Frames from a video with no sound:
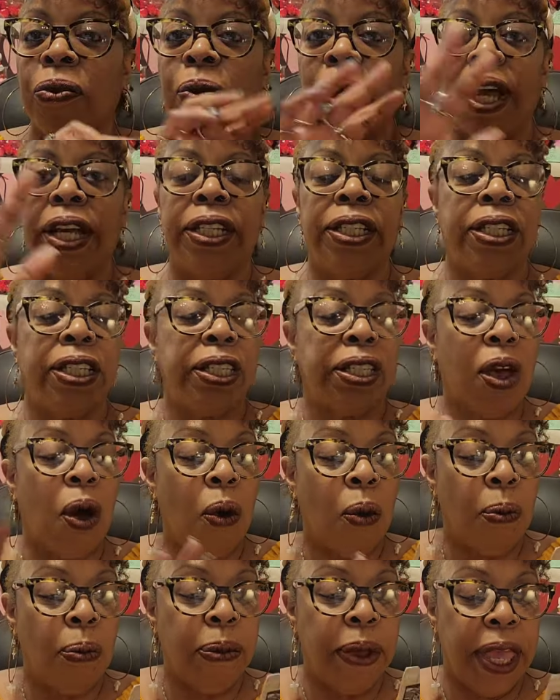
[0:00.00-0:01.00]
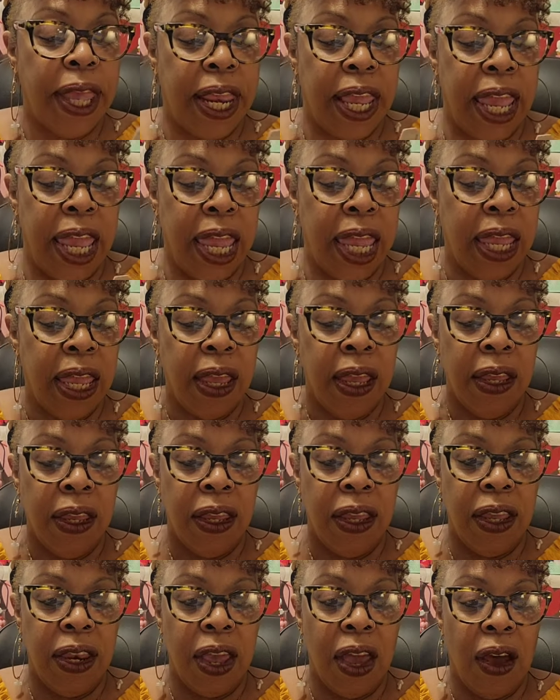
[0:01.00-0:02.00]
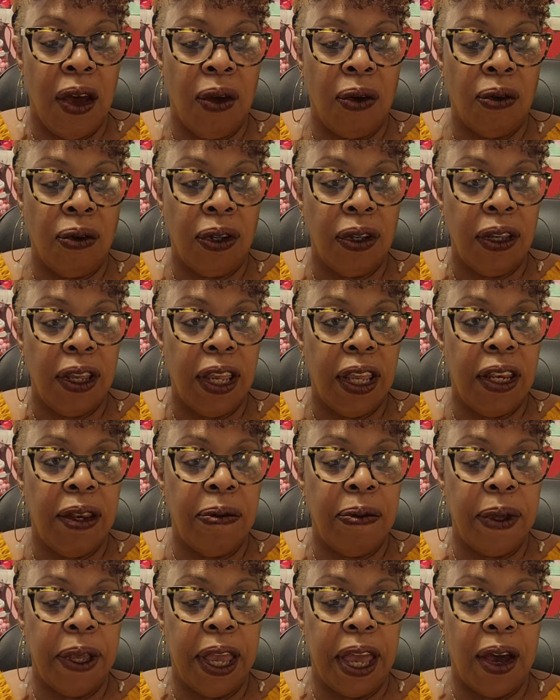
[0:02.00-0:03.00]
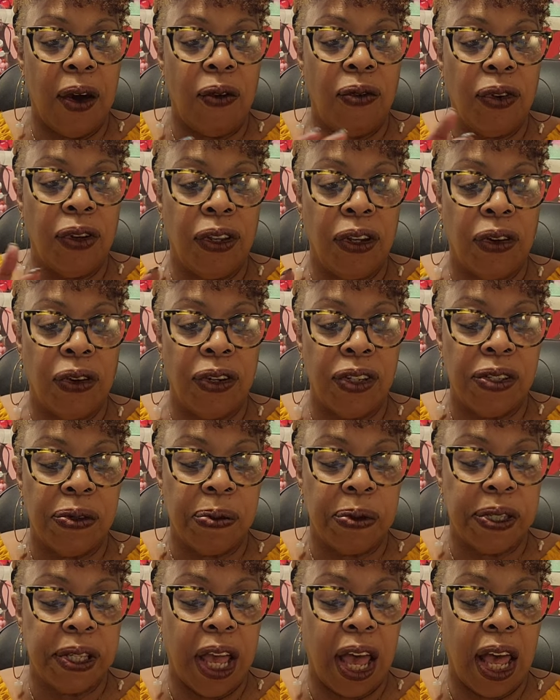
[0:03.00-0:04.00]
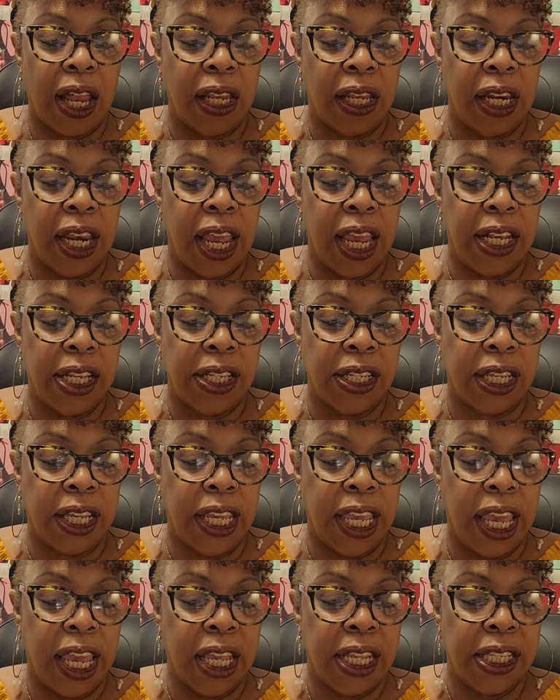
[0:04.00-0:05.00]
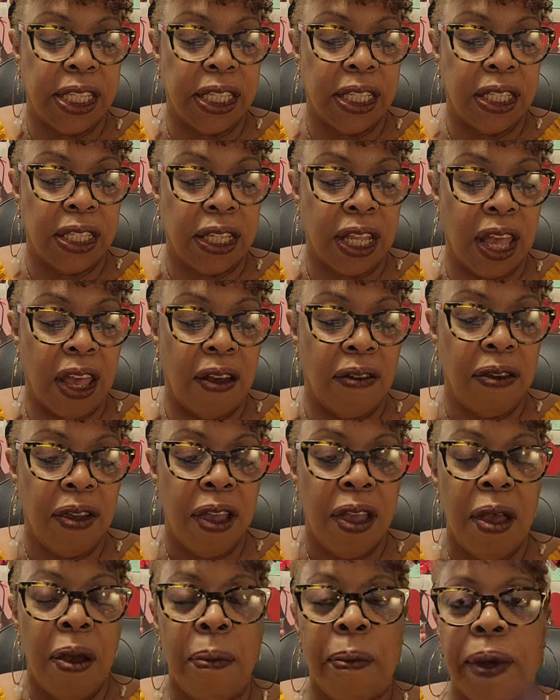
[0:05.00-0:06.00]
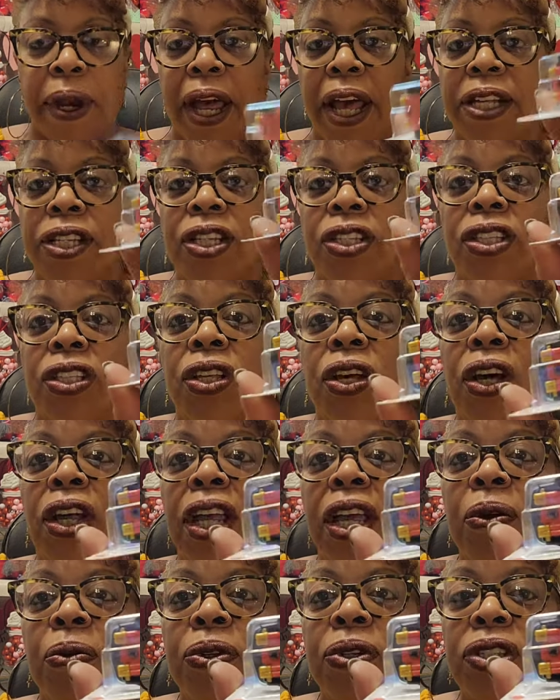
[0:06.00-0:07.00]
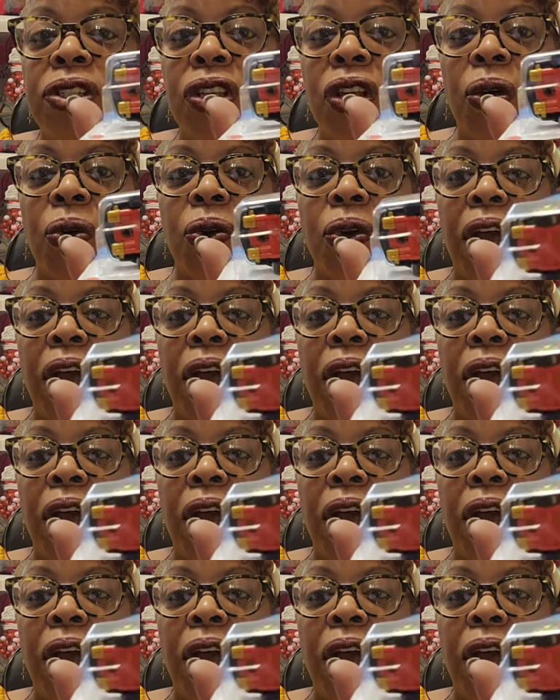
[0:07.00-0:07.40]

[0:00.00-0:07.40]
away so many, you know, and over the Christmas holiday to the kids and stuff. But I just thought it was so